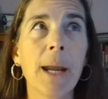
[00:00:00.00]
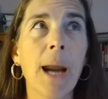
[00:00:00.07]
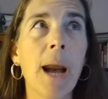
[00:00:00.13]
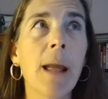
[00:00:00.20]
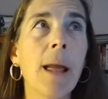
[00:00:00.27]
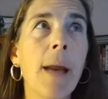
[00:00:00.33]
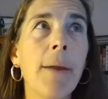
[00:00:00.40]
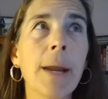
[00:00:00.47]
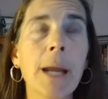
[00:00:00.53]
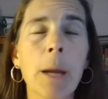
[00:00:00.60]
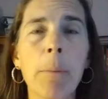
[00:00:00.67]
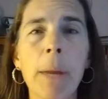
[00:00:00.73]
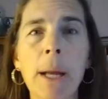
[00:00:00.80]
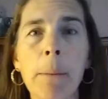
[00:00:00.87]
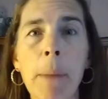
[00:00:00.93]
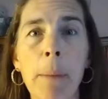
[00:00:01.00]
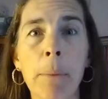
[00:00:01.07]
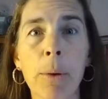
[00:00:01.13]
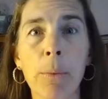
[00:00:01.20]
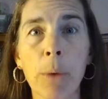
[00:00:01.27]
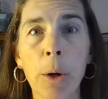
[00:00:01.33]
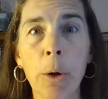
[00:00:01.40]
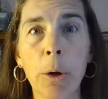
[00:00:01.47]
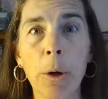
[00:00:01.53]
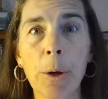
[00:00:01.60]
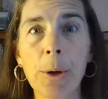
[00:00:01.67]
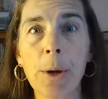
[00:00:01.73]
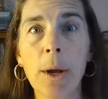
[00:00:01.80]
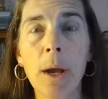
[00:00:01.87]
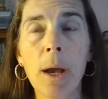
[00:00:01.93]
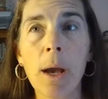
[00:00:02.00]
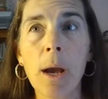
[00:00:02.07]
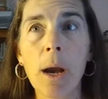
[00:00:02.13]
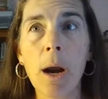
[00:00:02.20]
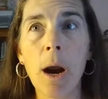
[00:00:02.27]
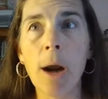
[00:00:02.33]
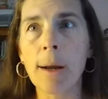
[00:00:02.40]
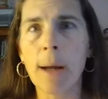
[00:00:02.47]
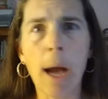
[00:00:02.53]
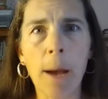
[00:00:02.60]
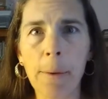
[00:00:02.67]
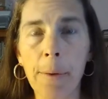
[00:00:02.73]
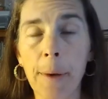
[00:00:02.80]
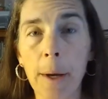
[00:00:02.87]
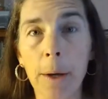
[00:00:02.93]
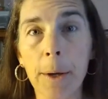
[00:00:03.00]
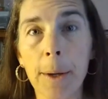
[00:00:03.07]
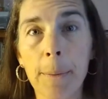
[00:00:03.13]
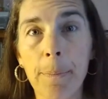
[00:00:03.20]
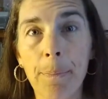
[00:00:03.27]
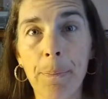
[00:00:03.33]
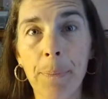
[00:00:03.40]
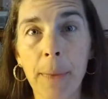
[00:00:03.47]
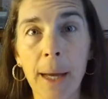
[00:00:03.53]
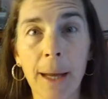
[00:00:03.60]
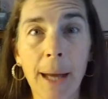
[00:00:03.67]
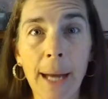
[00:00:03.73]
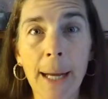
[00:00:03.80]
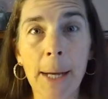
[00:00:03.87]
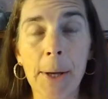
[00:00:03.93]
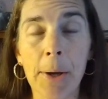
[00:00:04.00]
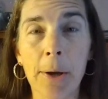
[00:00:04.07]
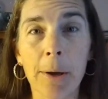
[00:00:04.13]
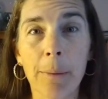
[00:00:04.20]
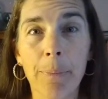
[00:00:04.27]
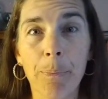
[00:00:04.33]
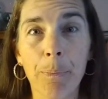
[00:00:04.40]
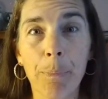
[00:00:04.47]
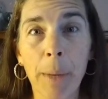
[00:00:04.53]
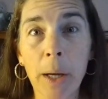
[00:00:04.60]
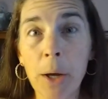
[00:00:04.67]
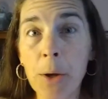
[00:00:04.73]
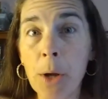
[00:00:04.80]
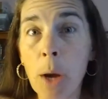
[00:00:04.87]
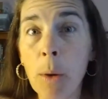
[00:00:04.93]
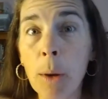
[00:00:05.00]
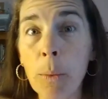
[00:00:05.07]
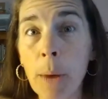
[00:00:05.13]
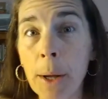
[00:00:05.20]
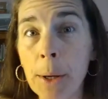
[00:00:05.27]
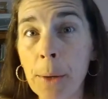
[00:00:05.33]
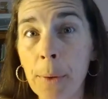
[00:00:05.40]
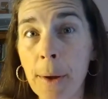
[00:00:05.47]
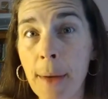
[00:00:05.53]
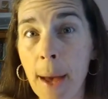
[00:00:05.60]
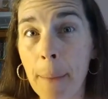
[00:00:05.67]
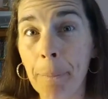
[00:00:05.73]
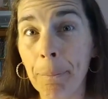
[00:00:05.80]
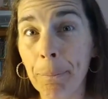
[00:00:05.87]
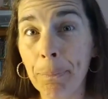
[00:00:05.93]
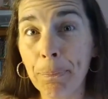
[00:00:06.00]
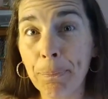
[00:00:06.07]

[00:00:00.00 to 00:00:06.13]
11 committee member roles are not filled in Lancaster because no one runs for them.